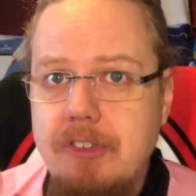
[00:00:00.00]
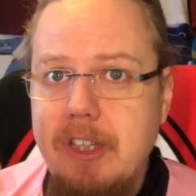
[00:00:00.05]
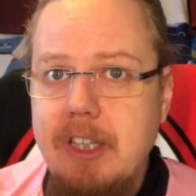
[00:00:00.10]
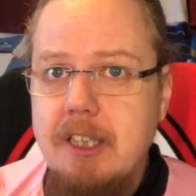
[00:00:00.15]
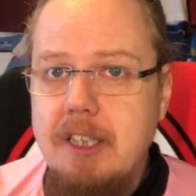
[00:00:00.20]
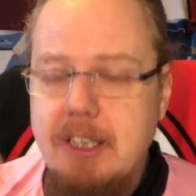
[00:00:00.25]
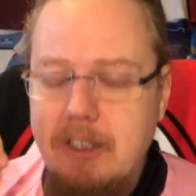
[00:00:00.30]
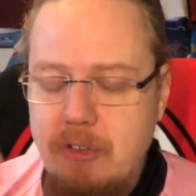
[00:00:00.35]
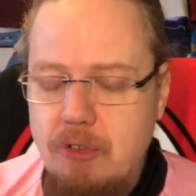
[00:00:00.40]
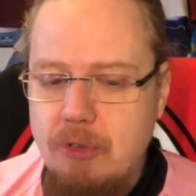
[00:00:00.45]
They
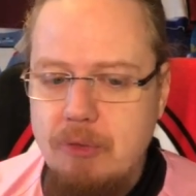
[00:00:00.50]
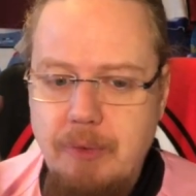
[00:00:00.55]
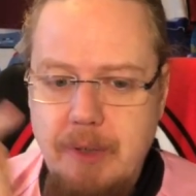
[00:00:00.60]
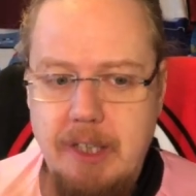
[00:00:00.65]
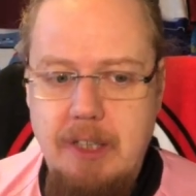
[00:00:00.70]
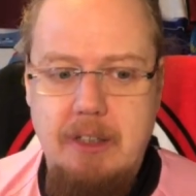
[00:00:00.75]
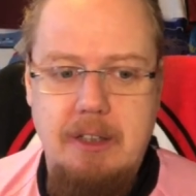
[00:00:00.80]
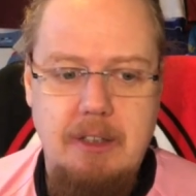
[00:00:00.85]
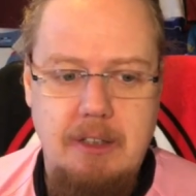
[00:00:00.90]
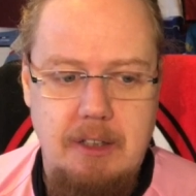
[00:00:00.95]
need to
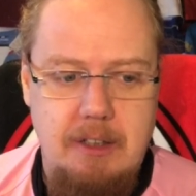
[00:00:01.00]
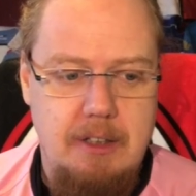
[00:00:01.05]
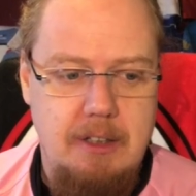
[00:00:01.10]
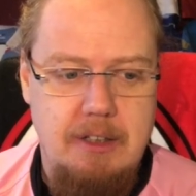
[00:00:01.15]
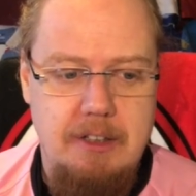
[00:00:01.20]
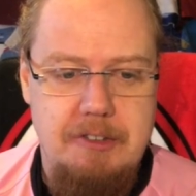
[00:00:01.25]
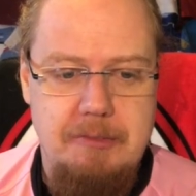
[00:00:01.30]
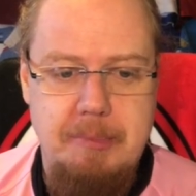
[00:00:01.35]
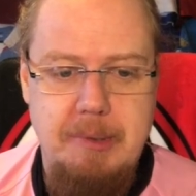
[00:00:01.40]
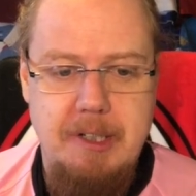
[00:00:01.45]
win in
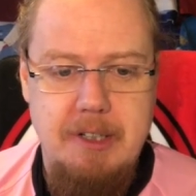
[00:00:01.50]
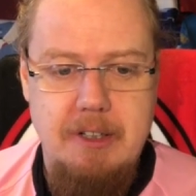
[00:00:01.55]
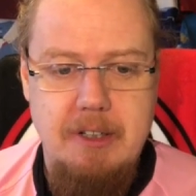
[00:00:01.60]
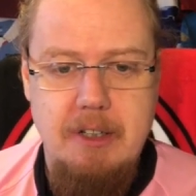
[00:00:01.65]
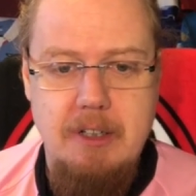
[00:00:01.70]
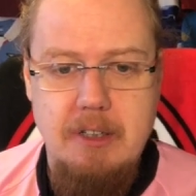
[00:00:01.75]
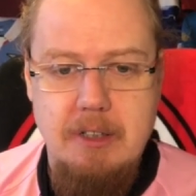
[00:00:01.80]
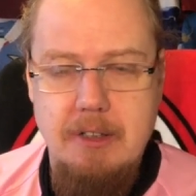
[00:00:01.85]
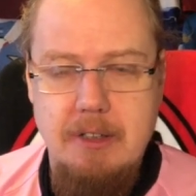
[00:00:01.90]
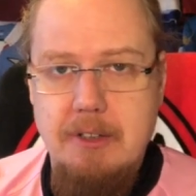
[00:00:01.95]
Hartberg
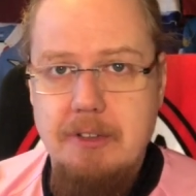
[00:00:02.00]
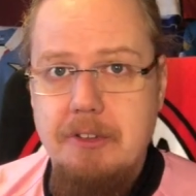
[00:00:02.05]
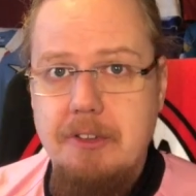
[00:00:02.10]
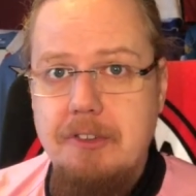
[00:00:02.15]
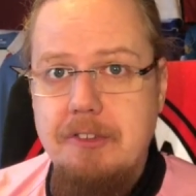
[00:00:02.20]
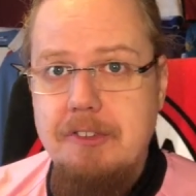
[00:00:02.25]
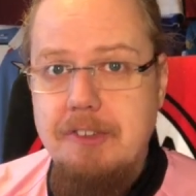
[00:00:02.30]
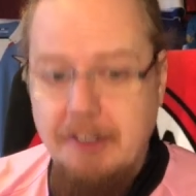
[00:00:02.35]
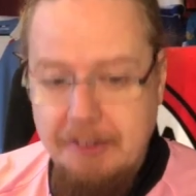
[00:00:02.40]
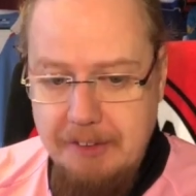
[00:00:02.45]
on
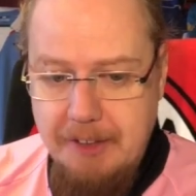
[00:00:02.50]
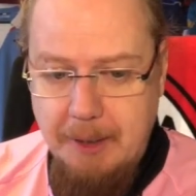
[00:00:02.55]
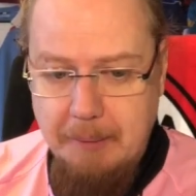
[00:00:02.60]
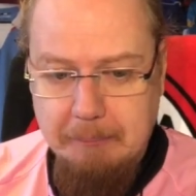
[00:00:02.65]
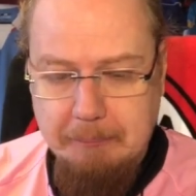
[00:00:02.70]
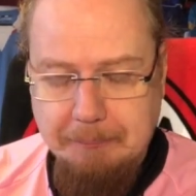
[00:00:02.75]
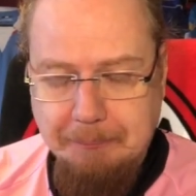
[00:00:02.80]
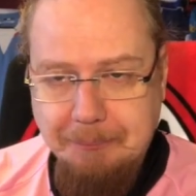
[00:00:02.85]
Sunday.